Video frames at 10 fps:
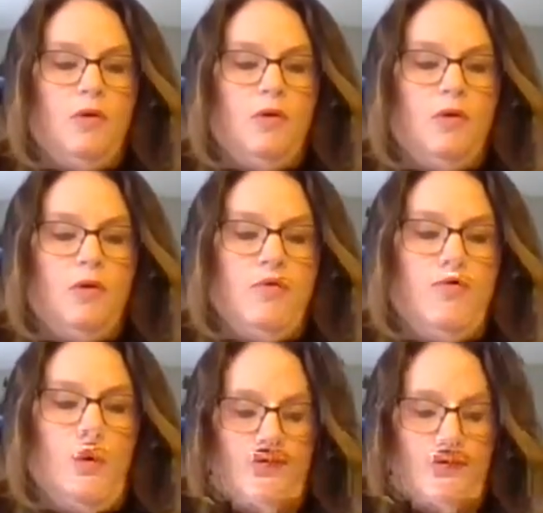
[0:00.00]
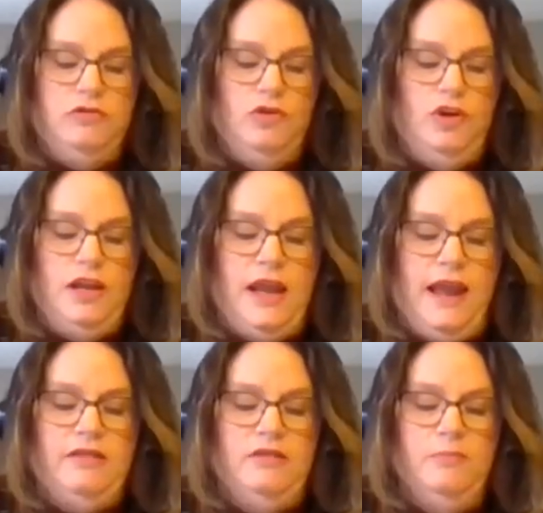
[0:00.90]
Important that you're looking
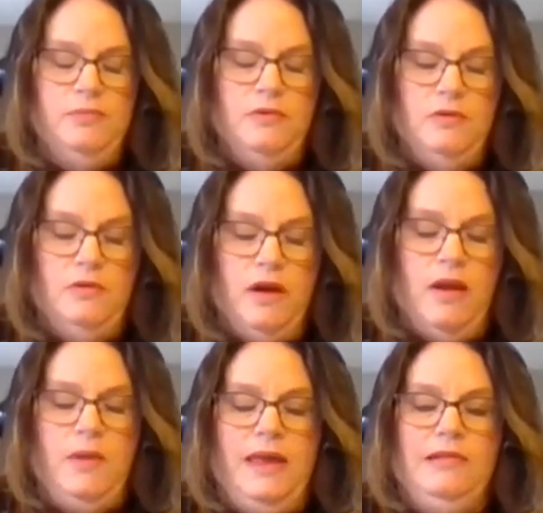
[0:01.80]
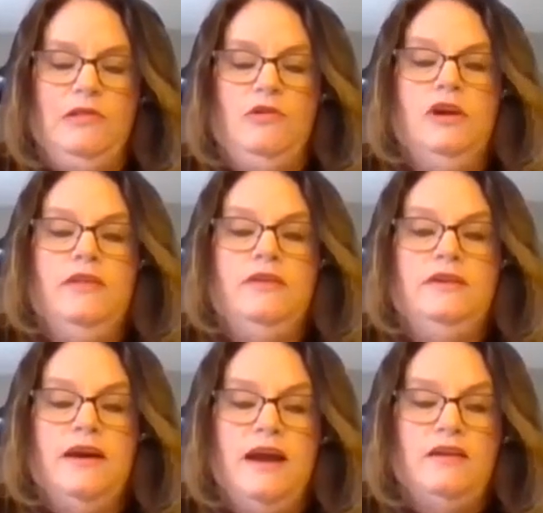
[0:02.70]
at the program and look at
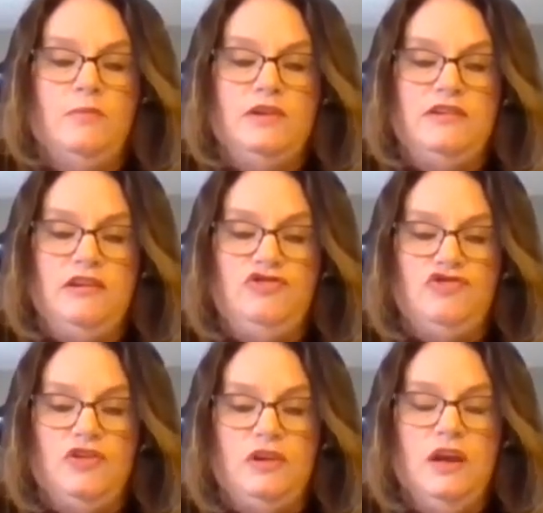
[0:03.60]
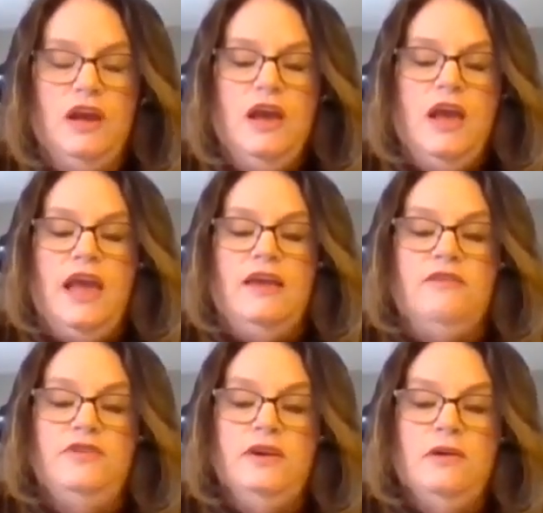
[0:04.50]
the documentation
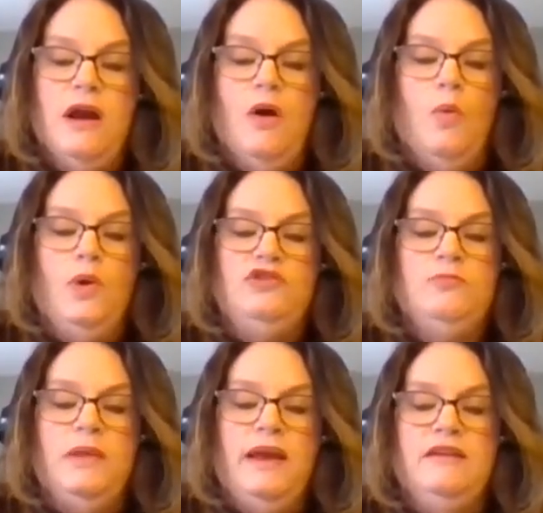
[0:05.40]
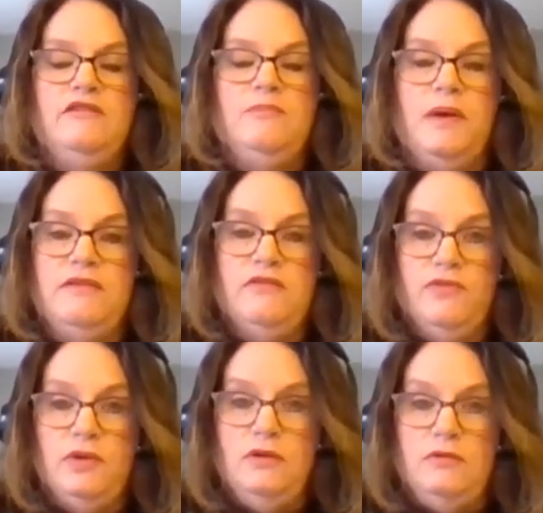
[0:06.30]
and figure out which plan is best
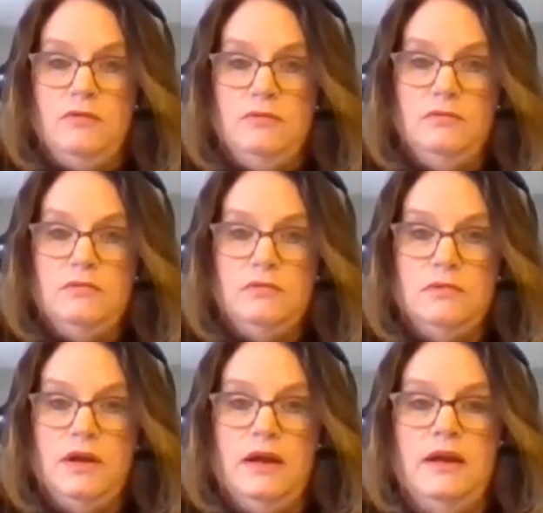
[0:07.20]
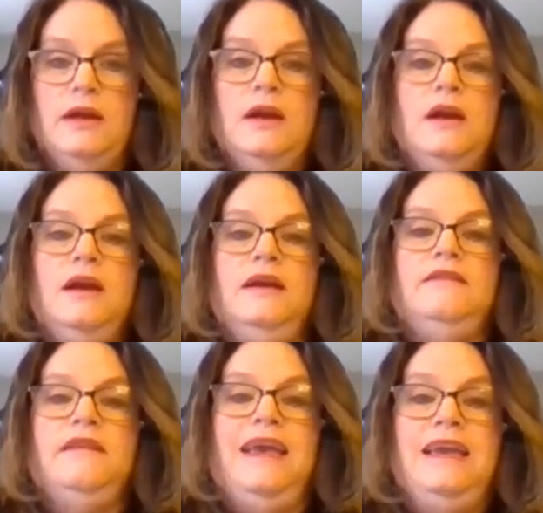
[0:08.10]
for you. Okay,
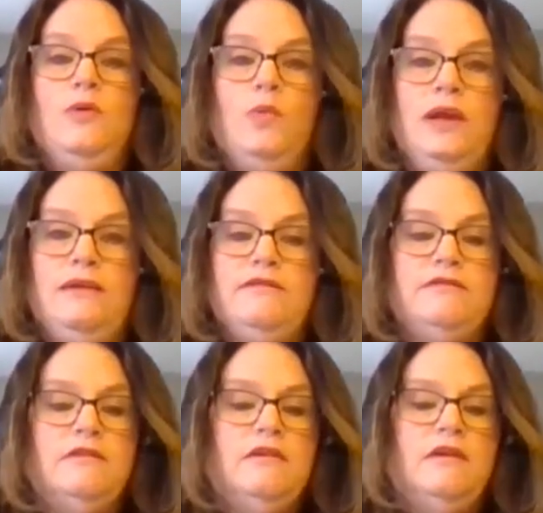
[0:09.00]
it's 8 weeks.